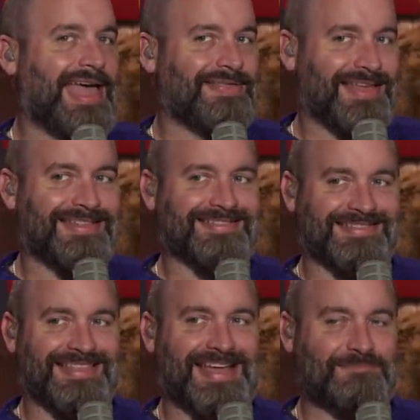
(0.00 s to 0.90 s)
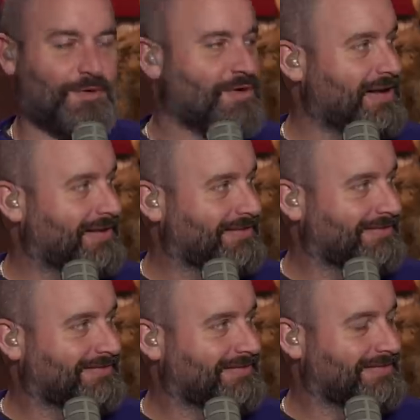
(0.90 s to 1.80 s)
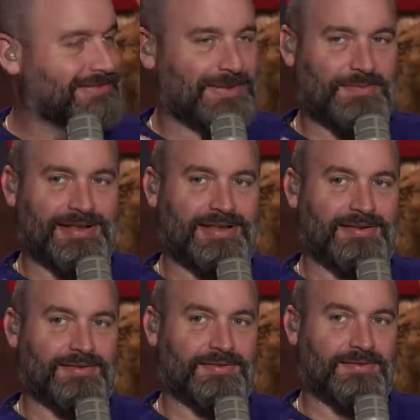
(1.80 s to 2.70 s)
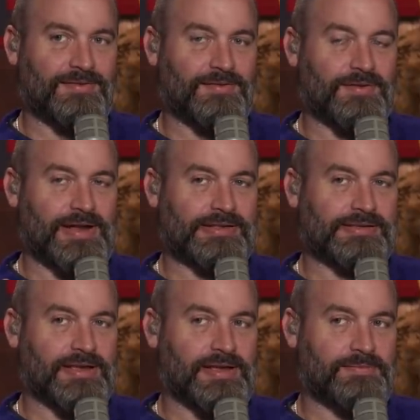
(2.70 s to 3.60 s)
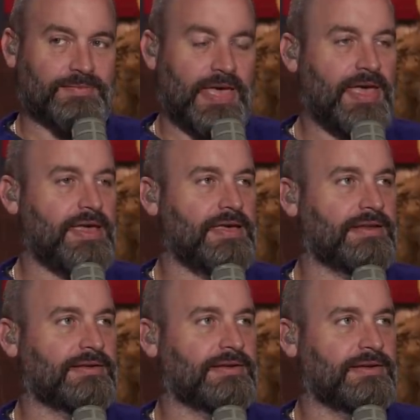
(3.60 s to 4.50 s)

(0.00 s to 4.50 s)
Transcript: And then that morning, mm. somebody writes, um, "Hey,